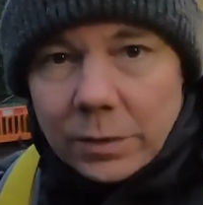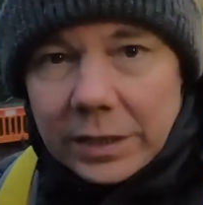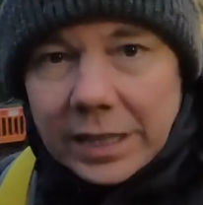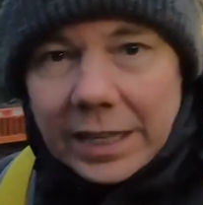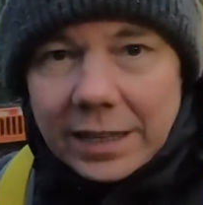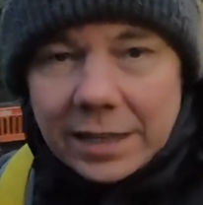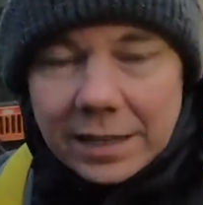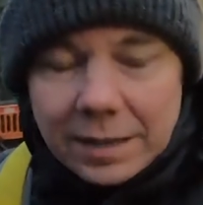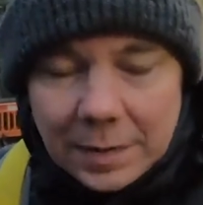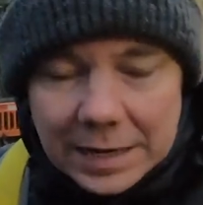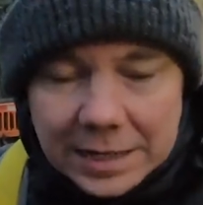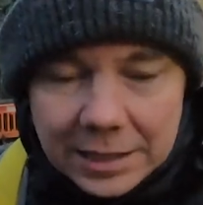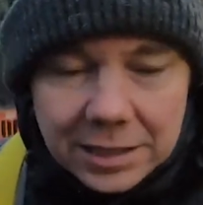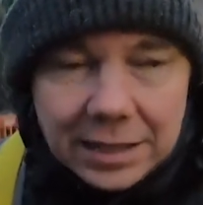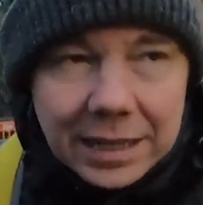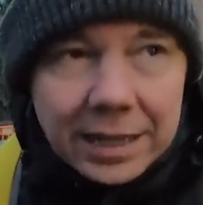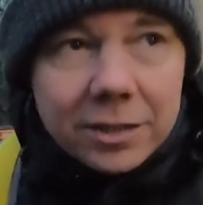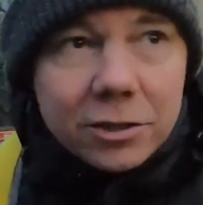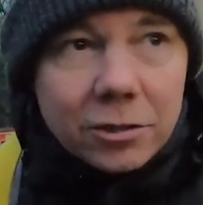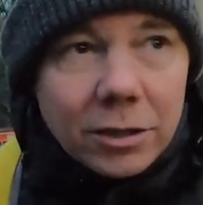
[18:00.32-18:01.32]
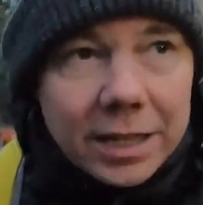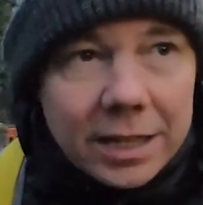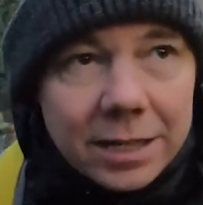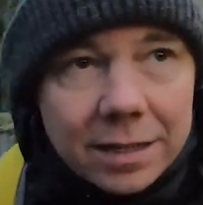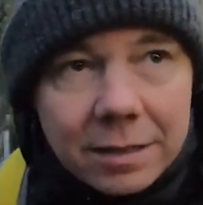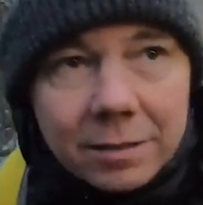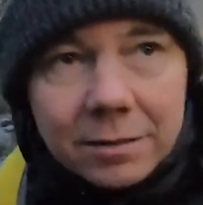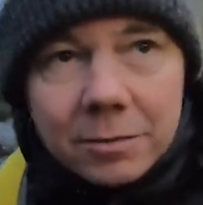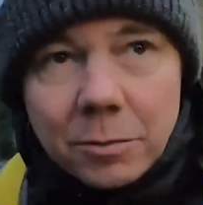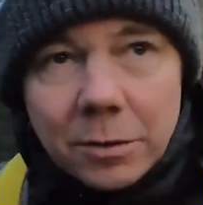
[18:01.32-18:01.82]
we did manage to get the train,
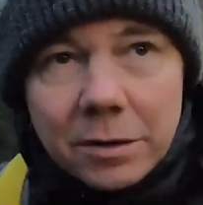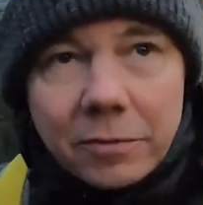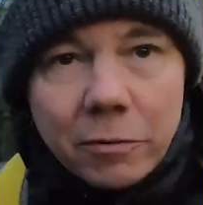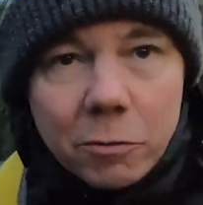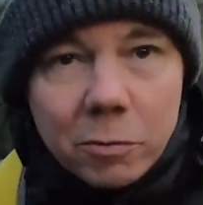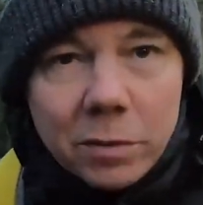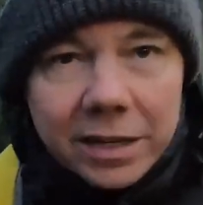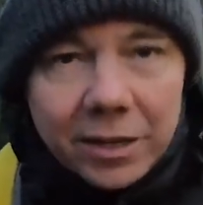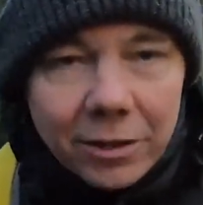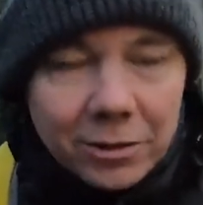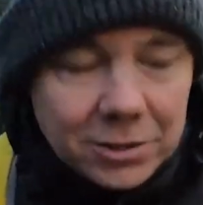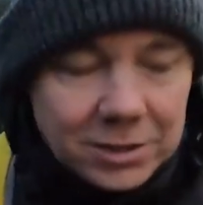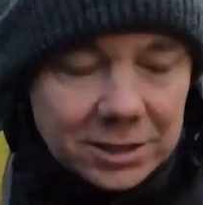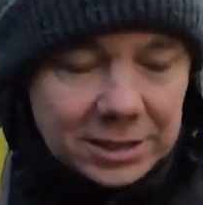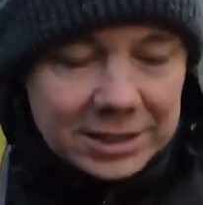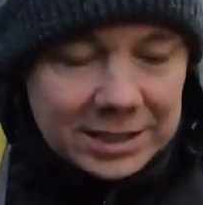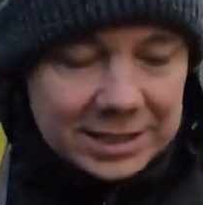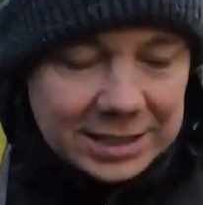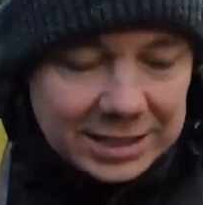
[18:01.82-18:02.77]
we thought we lost.